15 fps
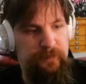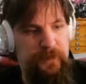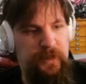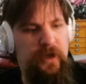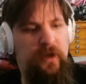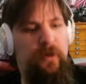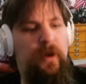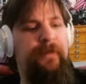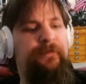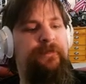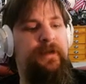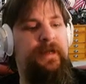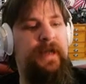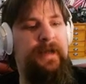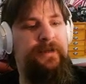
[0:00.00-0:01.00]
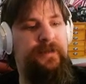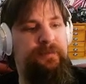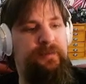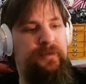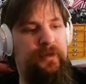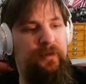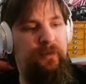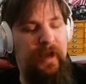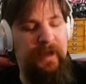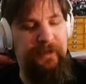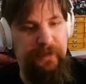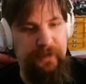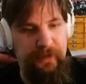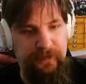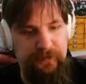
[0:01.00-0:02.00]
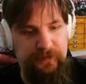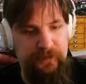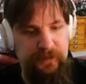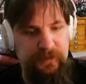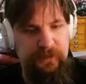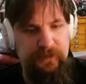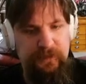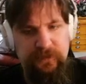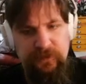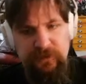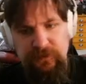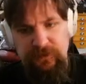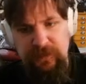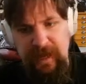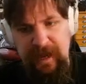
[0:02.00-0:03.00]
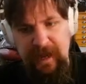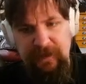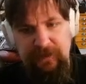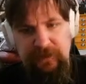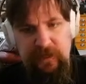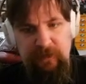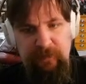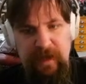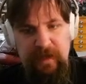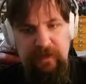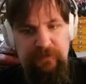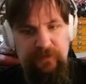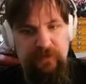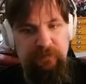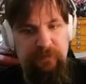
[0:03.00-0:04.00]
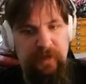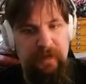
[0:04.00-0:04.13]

Oh, I forgot to put away the handgun magazine.